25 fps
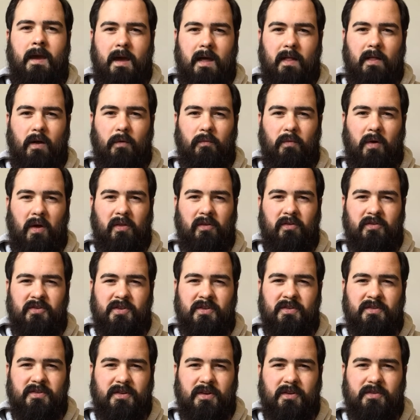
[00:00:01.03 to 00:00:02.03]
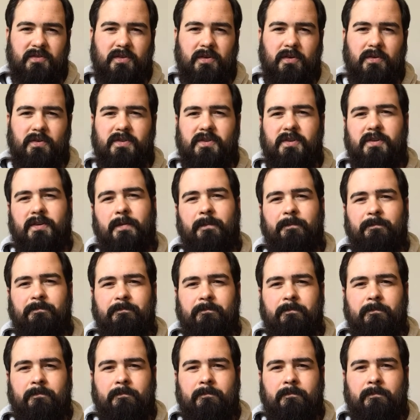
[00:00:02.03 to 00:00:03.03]
Hello, brothers and sisters.
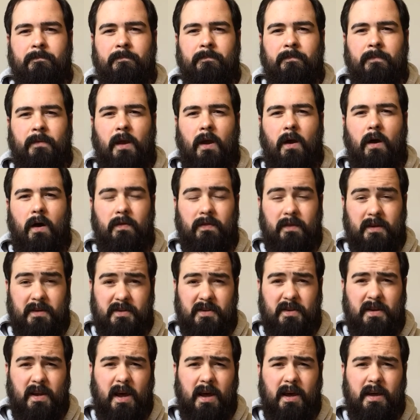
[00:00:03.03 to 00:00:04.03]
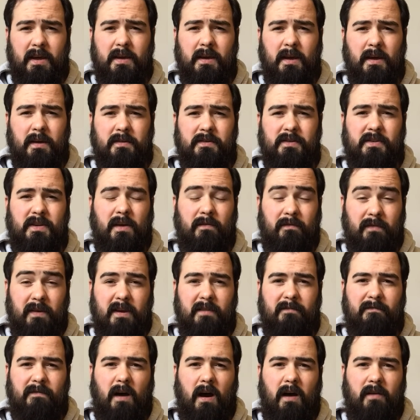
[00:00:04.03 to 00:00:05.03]
On this day,
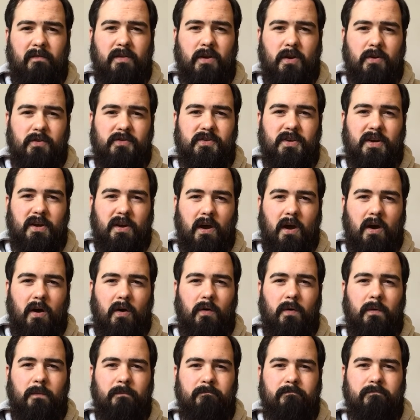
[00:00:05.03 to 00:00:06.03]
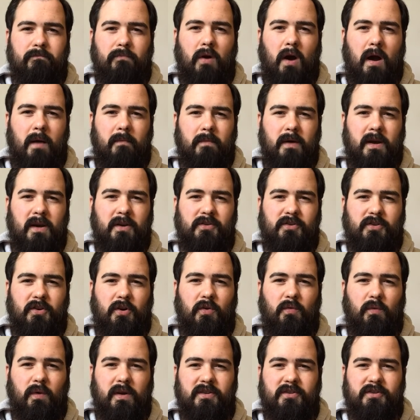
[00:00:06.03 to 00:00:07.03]
75 years ago, Prime
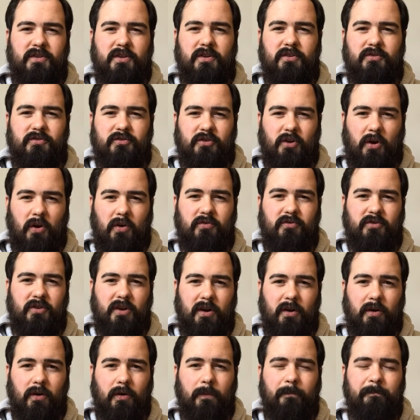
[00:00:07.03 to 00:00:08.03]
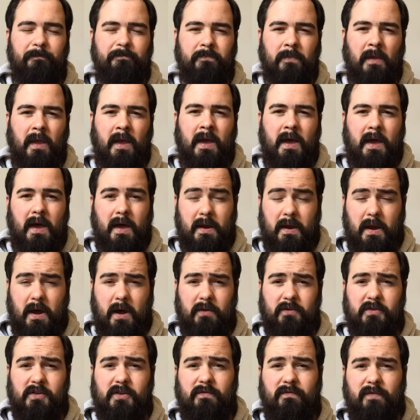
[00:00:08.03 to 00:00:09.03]
Minister Winston Churchill
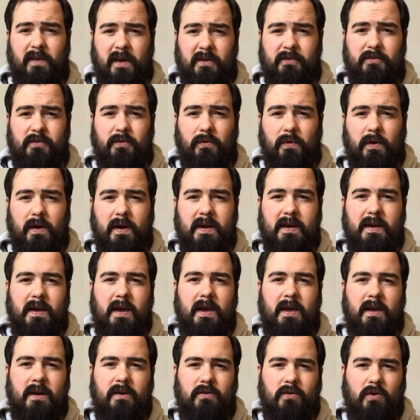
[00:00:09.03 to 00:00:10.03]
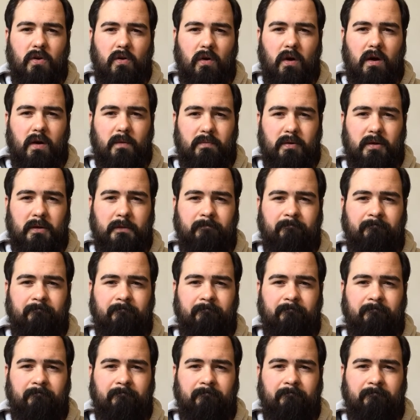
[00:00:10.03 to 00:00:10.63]
announced victory in Europe.